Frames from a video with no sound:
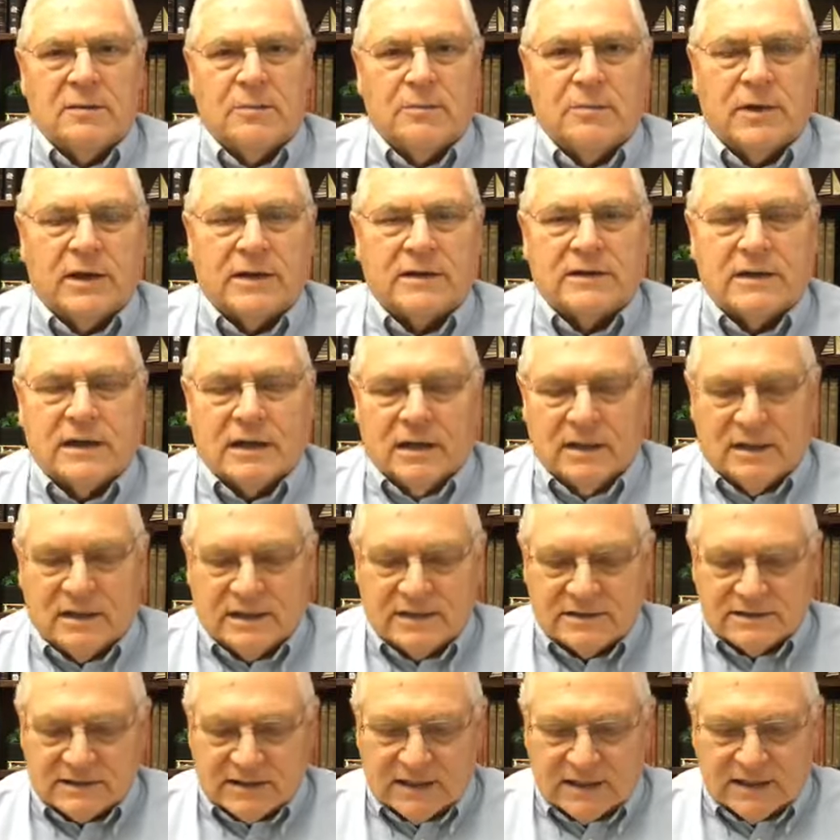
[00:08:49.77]
But
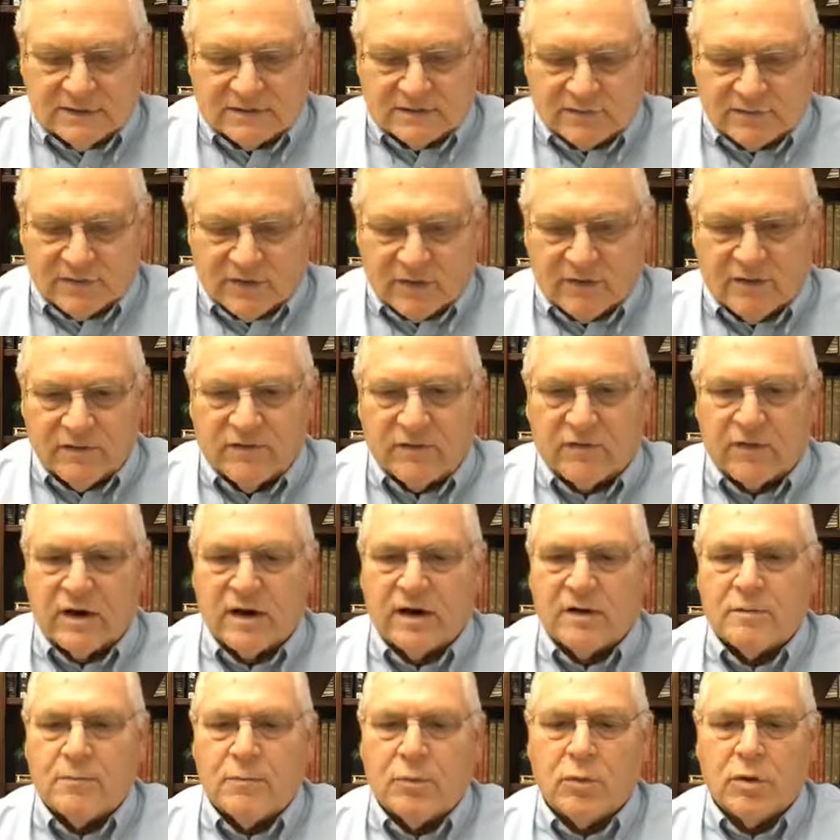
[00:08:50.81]
these things are very, very
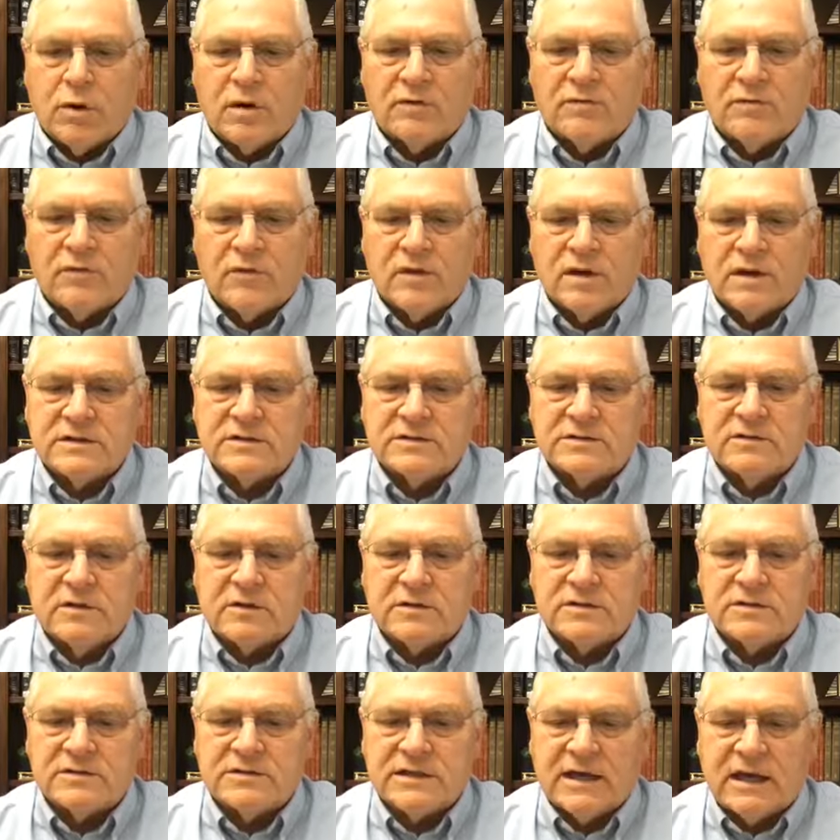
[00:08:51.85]
important for us to
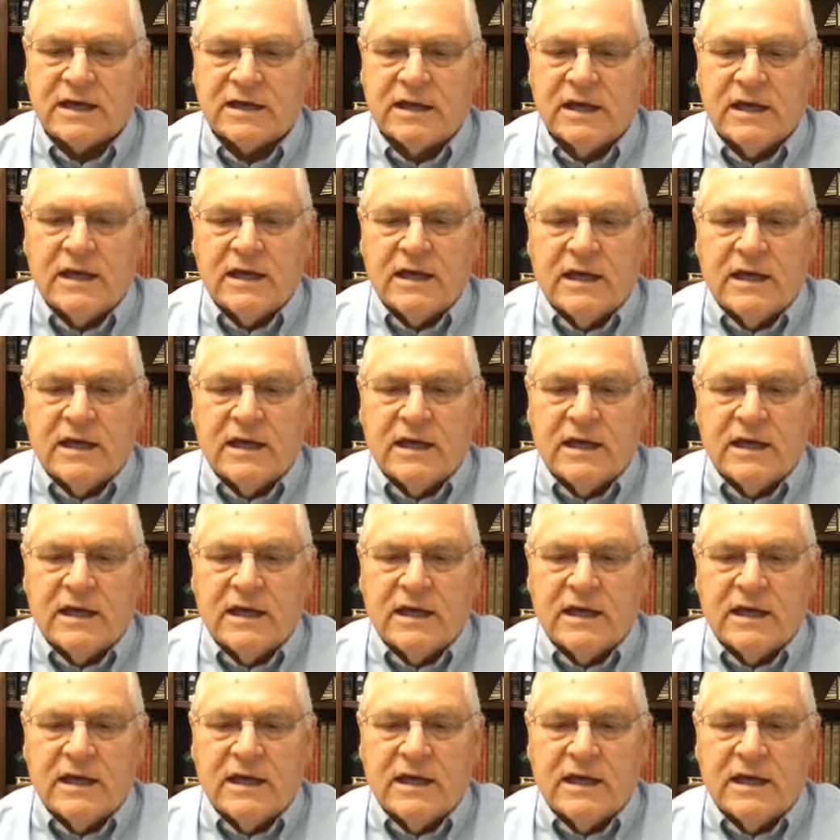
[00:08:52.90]
understand.